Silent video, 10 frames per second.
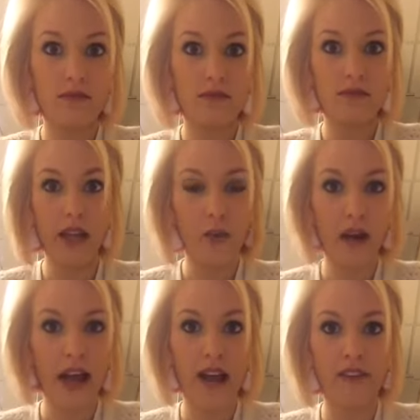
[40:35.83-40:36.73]
Like, would
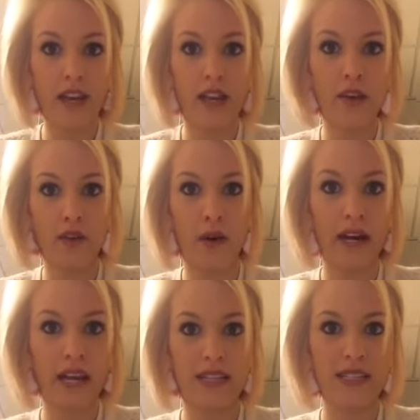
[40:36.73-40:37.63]
I have any
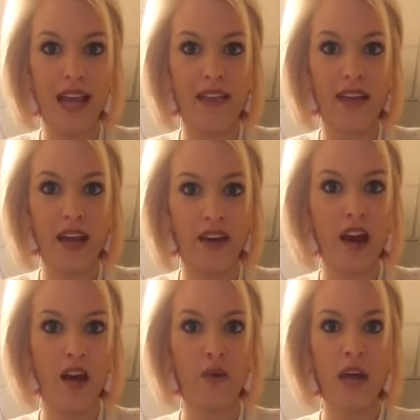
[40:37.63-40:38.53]
authority in saying that?
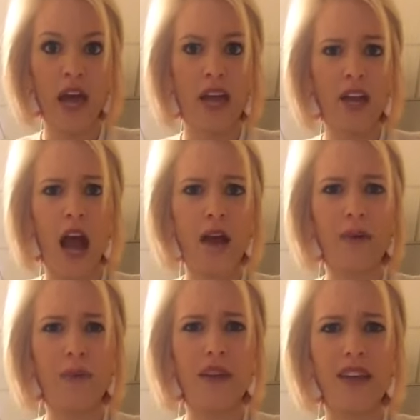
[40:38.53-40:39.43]
No. And I
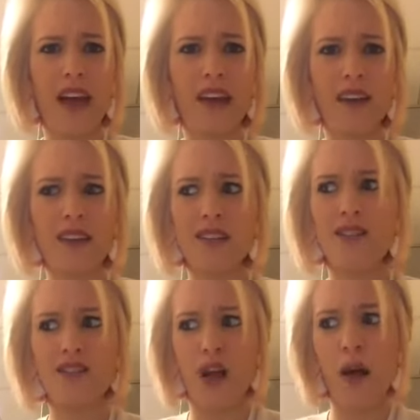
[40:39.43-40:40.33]
would be, like,
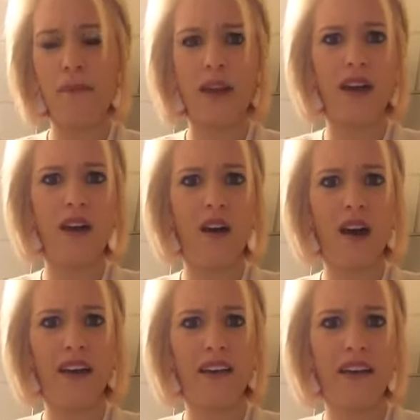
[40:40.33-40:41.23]
stomping
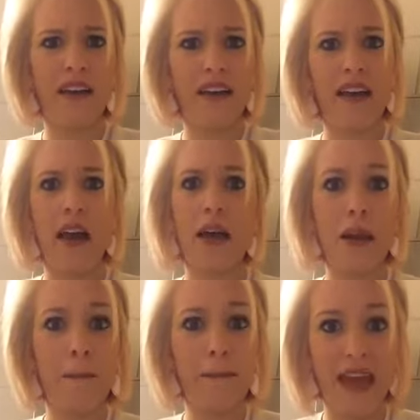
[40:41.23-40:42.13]
on an
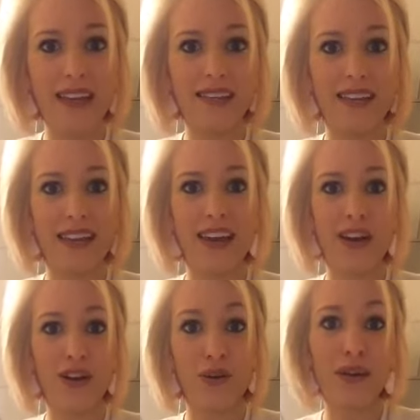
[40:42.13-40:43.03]
amazing
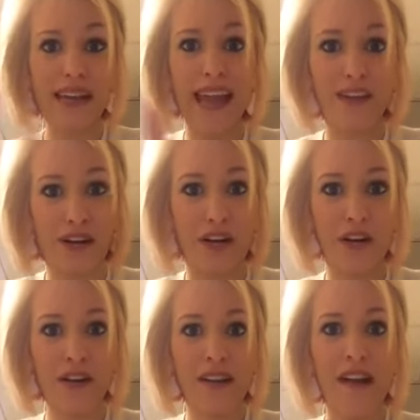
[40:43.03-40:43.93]
creator
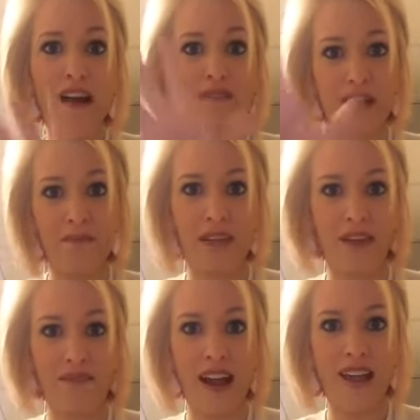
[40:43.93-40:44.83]
of something,
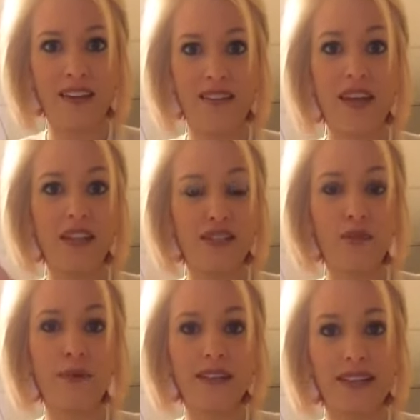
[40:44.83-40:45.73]
right? That's
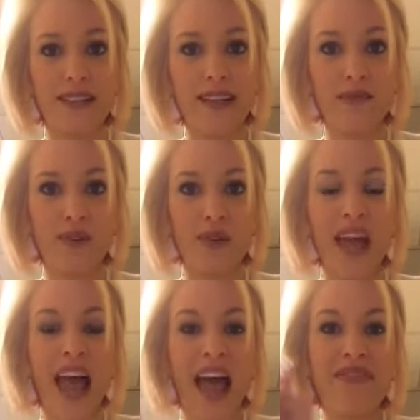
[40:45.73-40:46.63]
super successful.
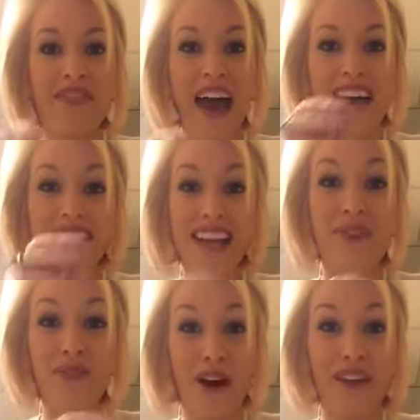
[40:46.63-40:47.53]
And that is how
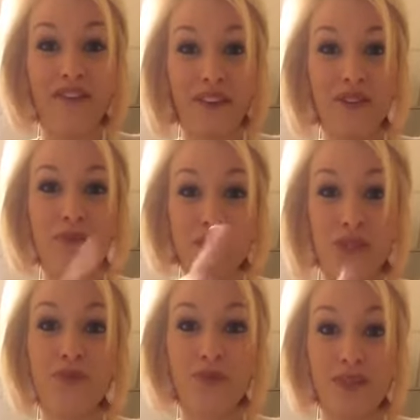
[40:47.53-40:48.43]
God feels when
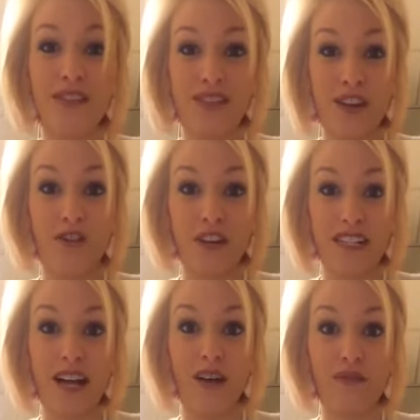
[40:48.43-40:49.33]
you do this to
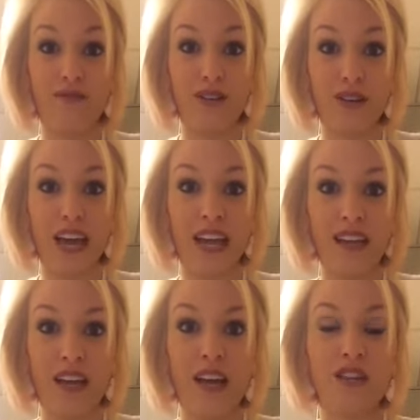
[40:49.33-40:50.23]
yourself, okay?
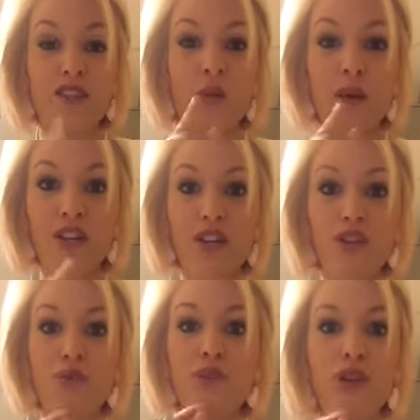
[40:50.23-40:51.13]
So when
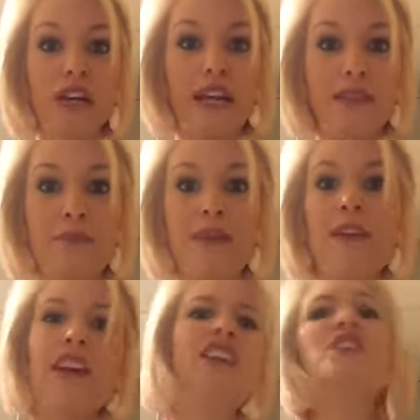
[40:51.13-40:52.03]
you look in the
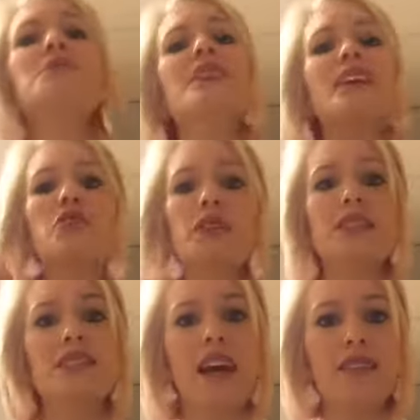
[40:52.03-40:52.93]
mirror and you say, you're
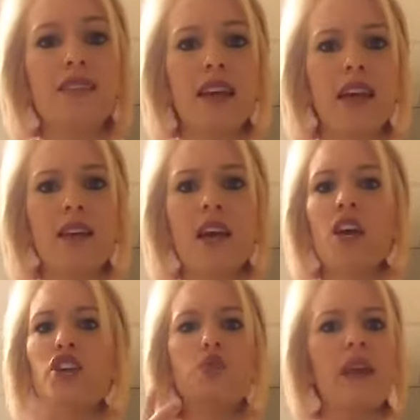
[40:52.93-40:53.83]
disgusting,
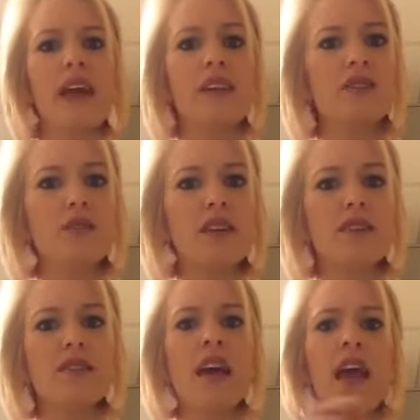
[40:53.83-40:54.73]
you can't do this.
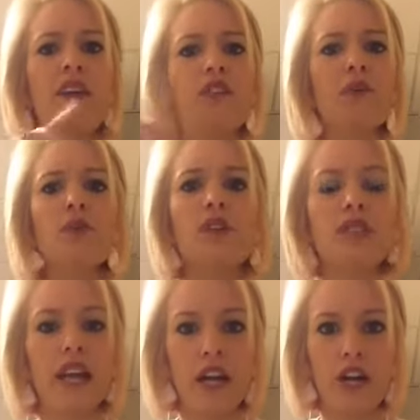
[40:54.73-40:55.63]
If you looked
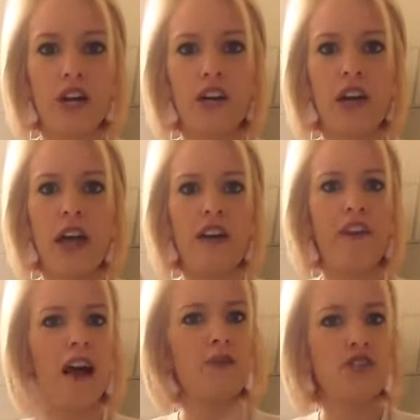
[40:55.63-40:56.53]
like her, if
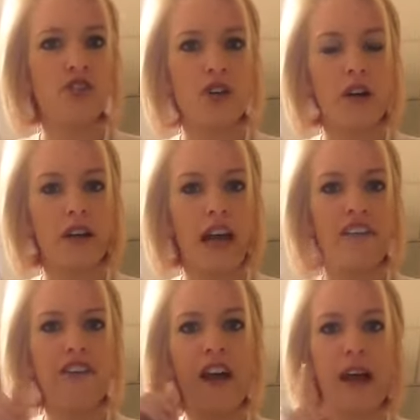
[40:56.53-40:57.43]
I was strong enough,
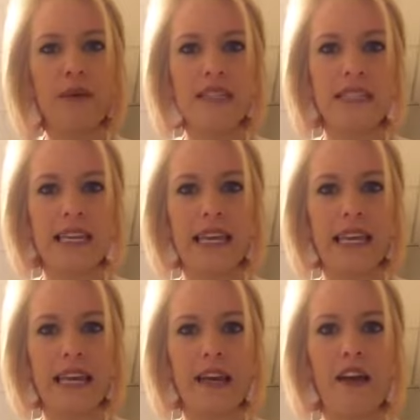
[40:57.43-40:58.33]
if I was
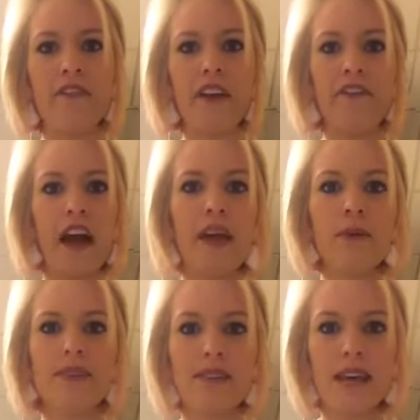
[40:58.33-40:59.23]
skinny enough, if I
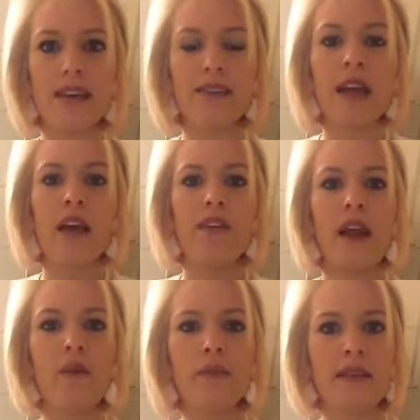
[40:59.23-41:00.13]
was this, then
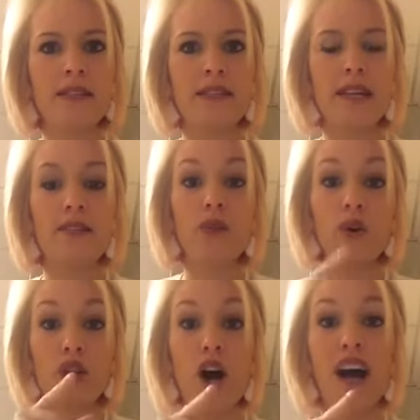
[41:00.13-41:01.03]
I would have been successful.
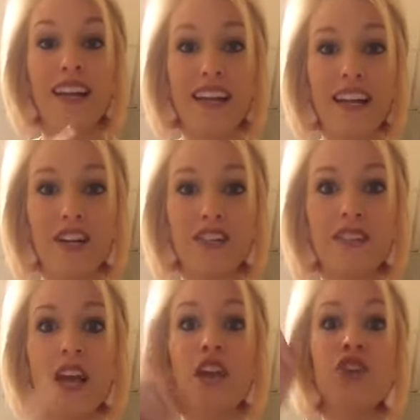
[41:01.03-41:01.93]
God hears,
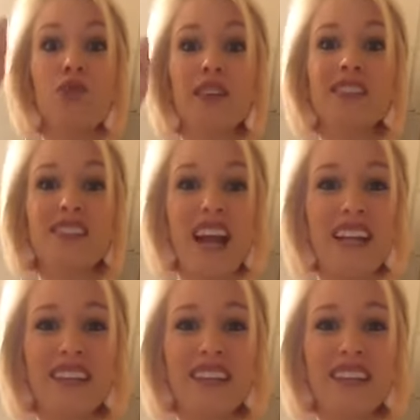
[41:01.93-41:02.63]
your design is